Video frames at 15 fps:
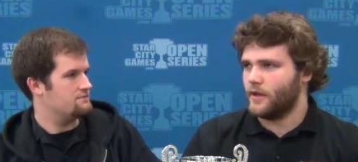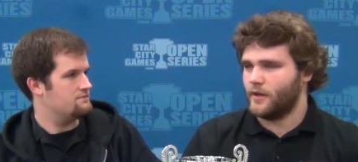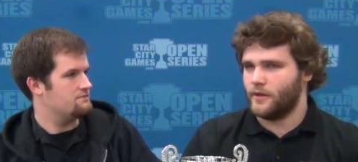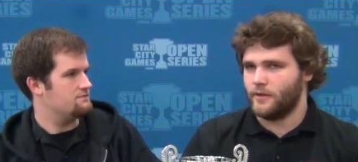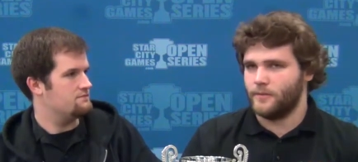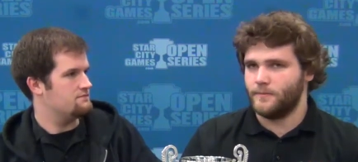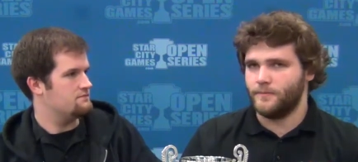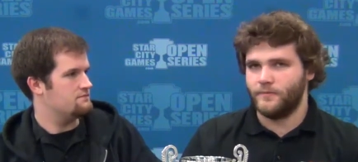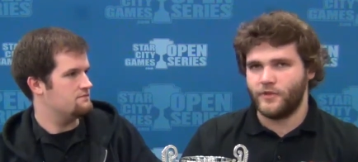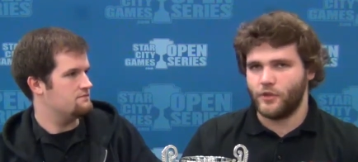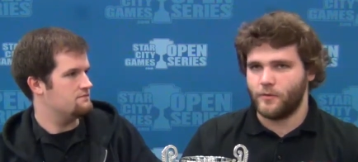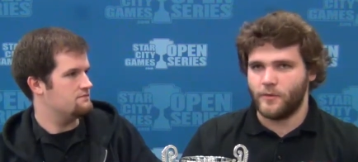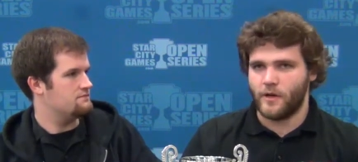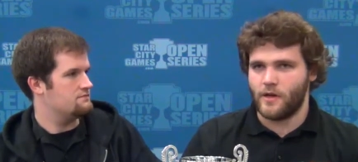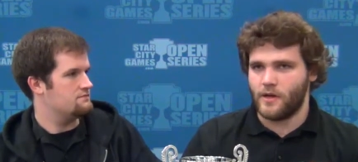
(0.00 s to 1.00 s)
Speaker 1: Um,
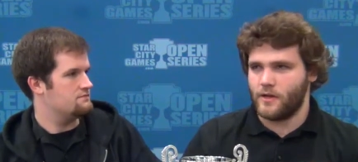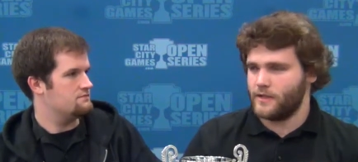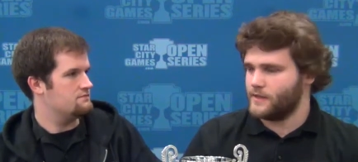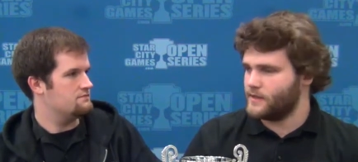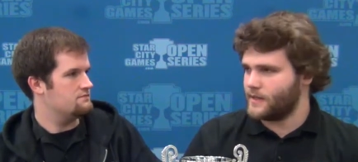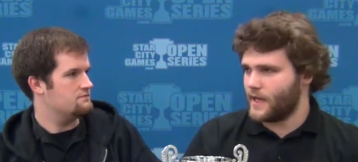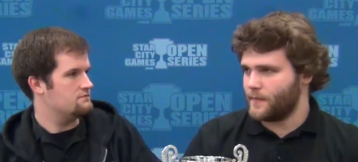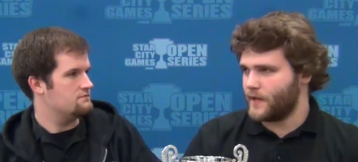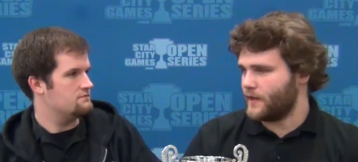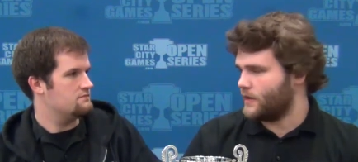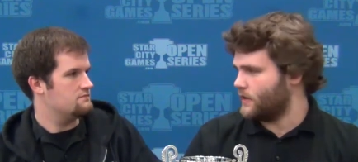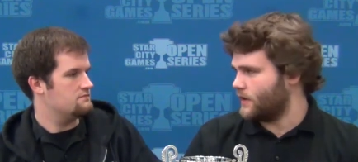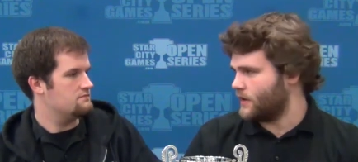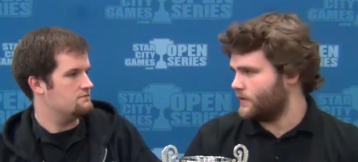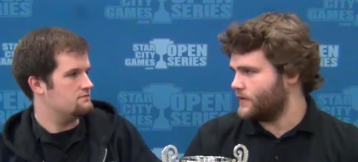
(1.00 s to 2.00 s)
Joe Bernal is top eight at
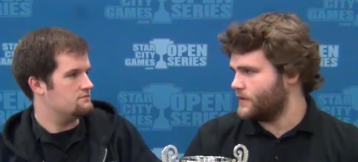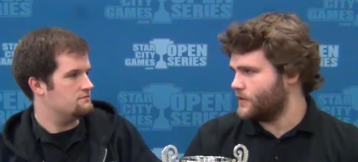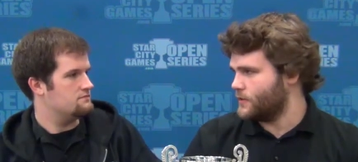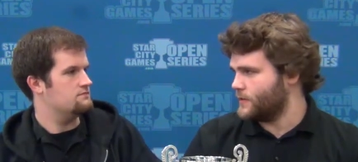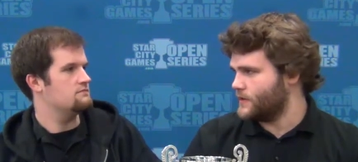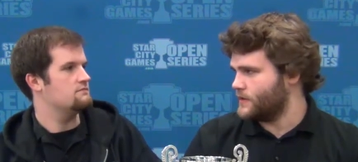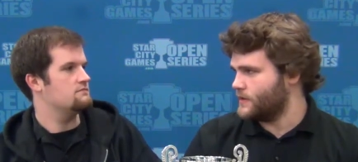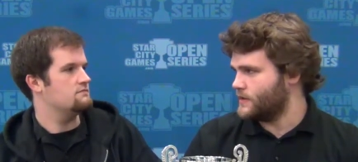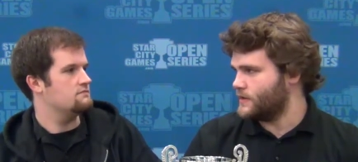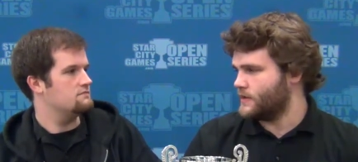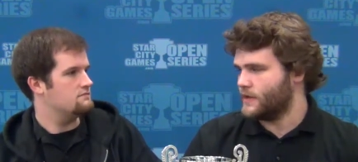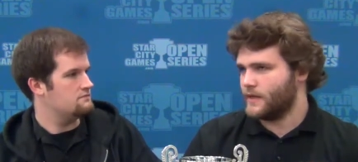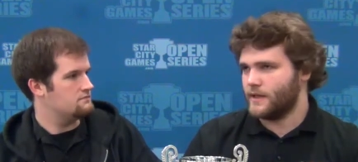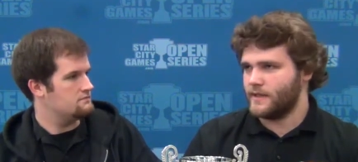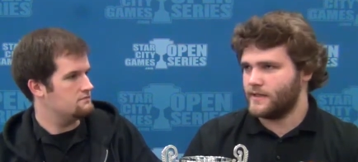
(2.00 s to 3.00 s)
a lot of these opens.
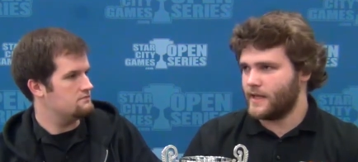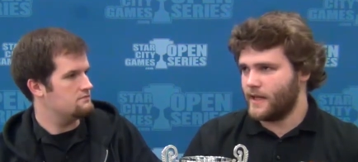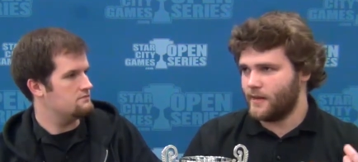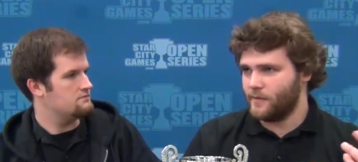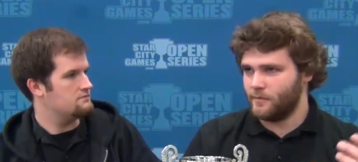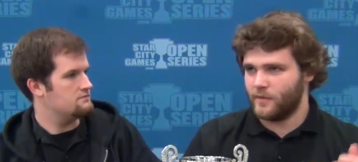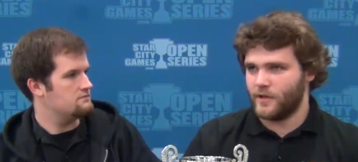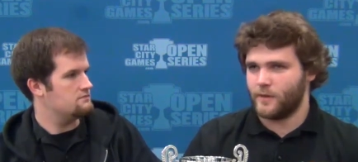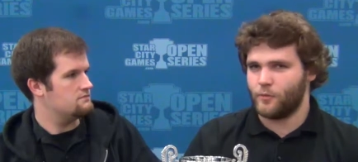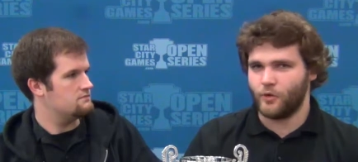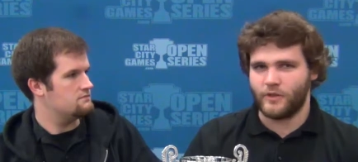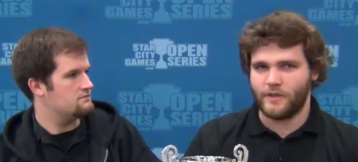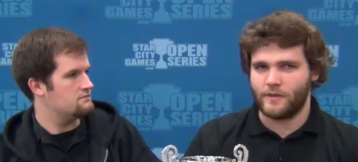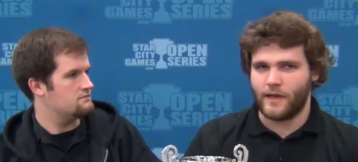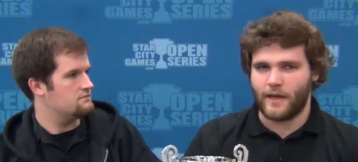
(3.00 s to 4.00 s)
Sam
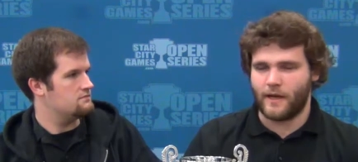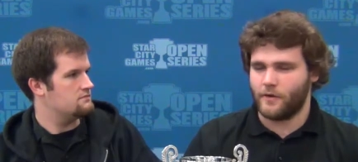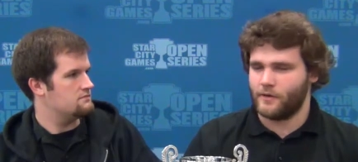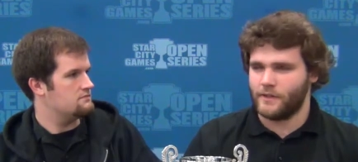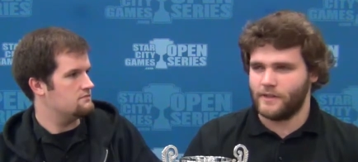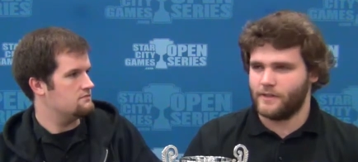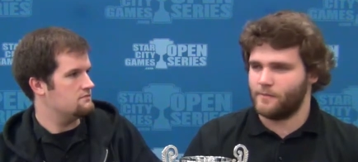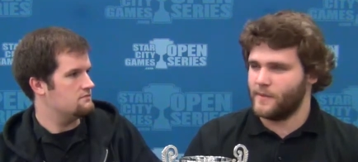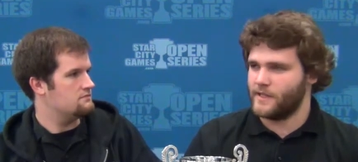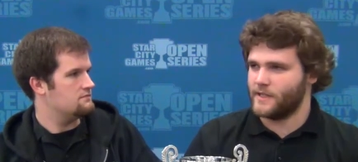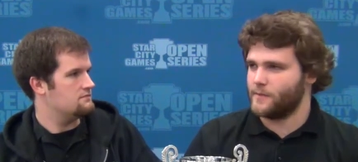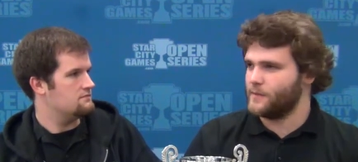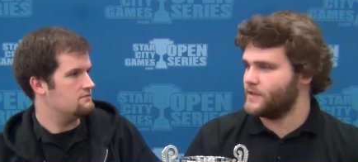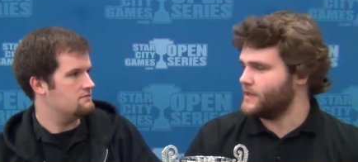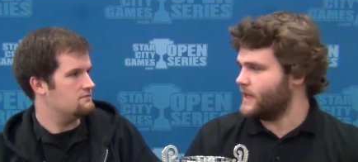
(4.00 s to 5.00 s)
Kaputz, I always mess
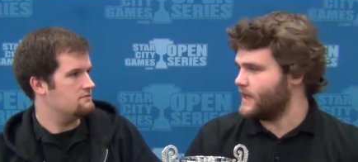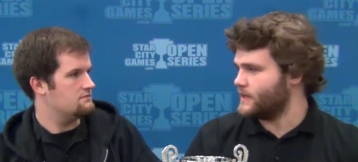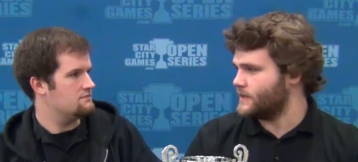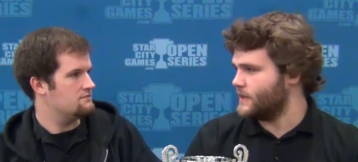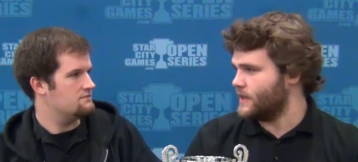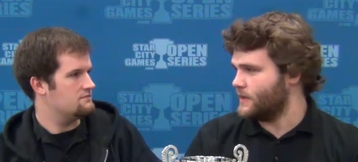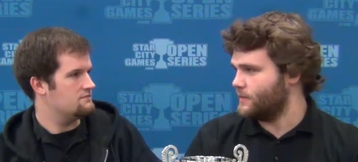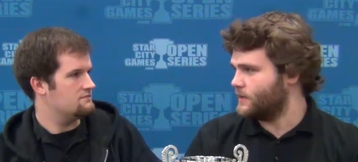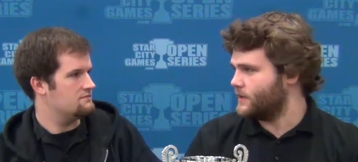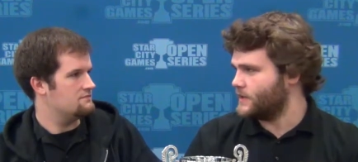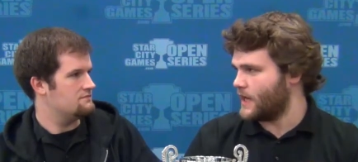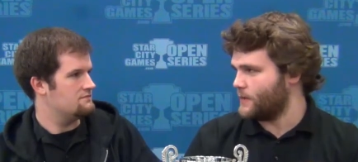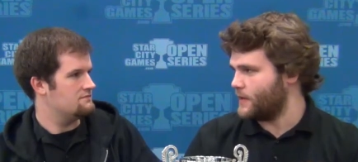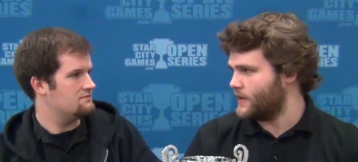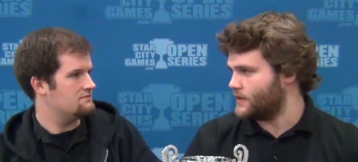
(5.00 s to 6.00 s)
up his last name.
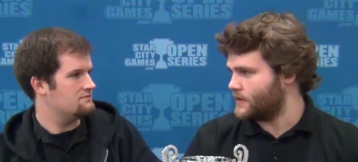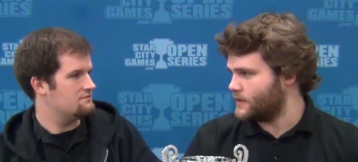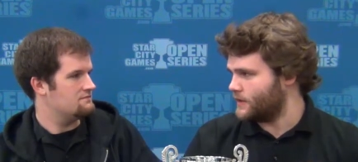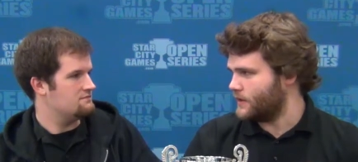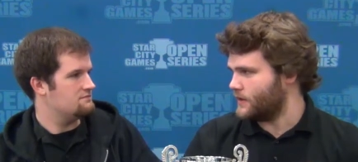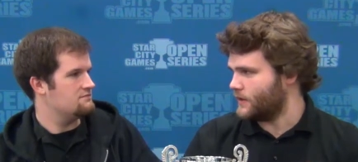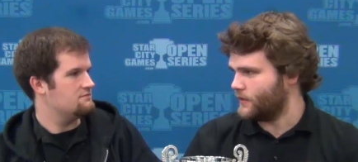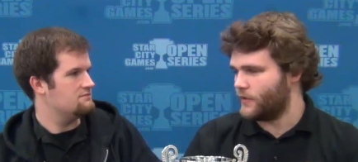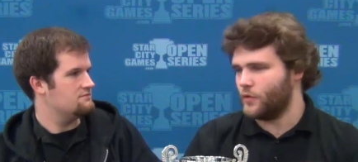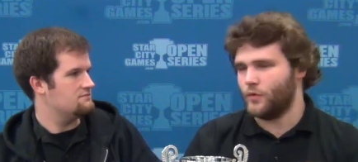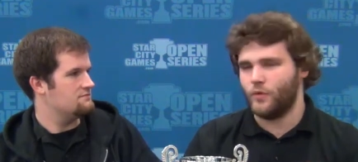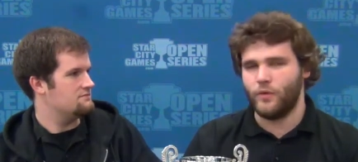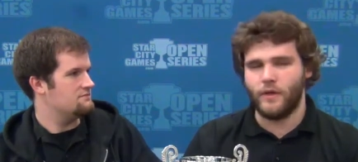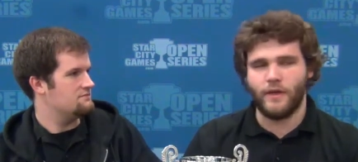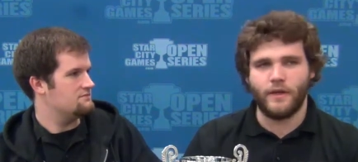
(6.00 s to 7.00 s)
Top eight a, a
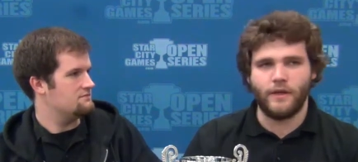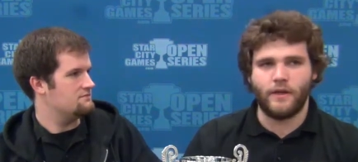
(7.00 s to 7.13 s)
few.